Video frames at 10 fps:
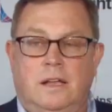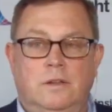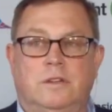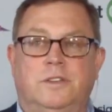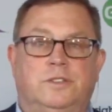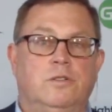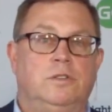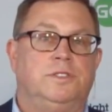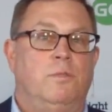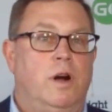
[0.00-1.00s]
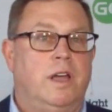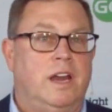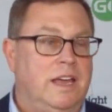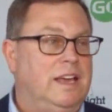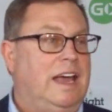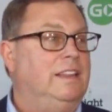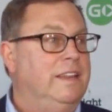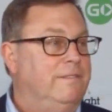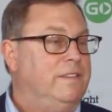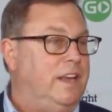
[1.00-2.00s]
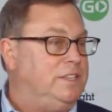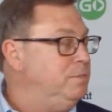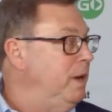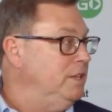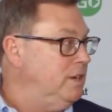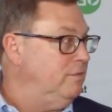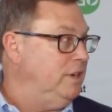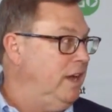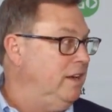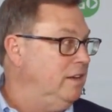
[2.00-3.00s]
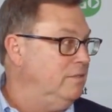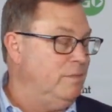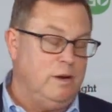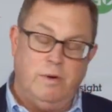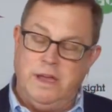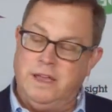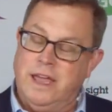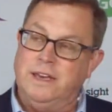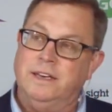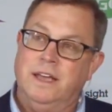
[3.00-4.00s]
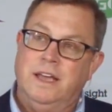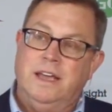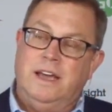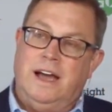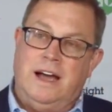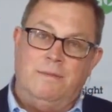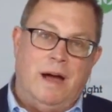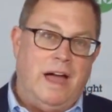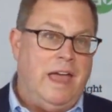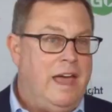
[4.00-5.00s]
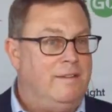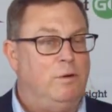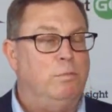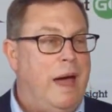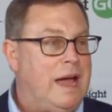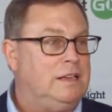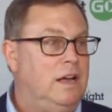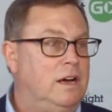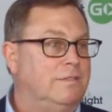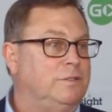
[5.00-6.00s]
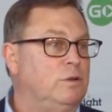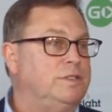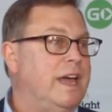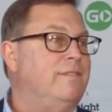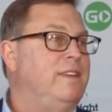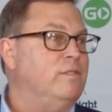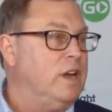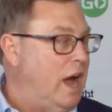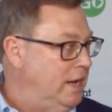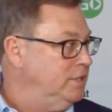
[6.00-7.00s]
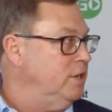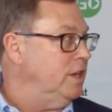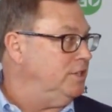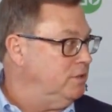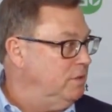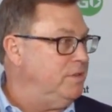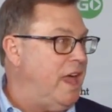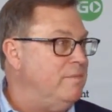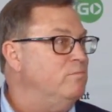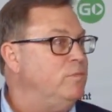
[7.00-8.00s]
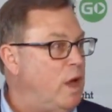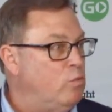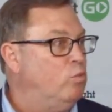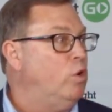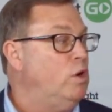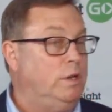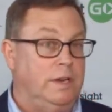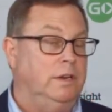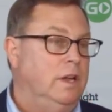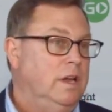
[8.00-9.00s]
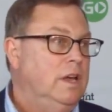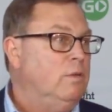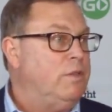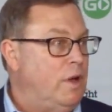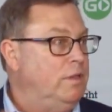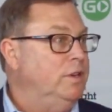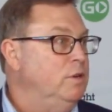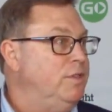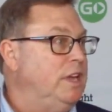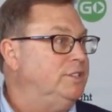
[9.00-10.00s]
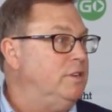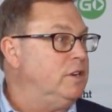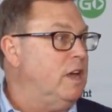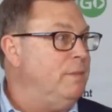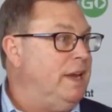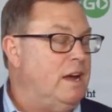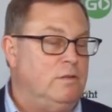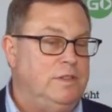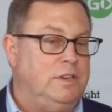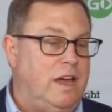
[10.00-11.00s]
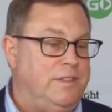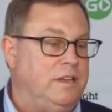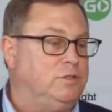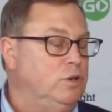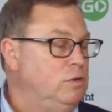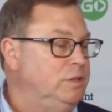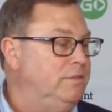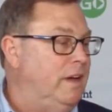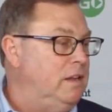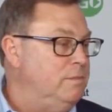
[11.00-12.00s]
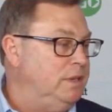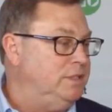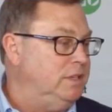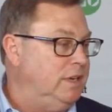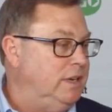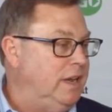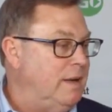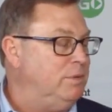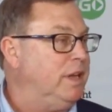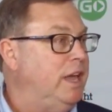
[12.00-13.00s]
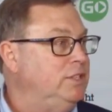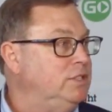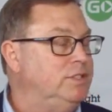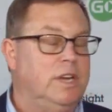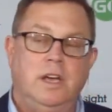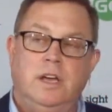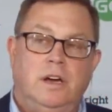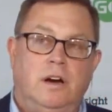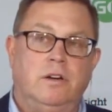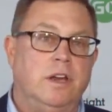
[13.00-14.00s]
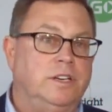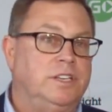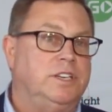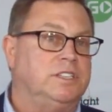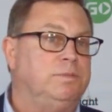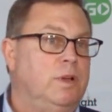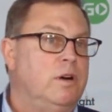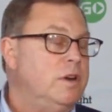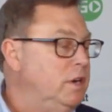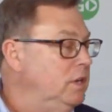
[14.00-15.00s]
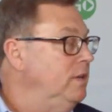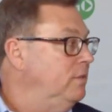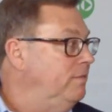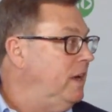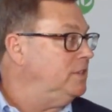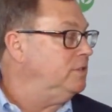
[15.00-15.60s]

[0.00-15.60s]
look, the tools market, I live in that space every day of my week, and I have a backlog of tools I haven't even gotten to yet. So that world, and with all the new things that are coming out, I think tool development and applications are going to just explode at an even faster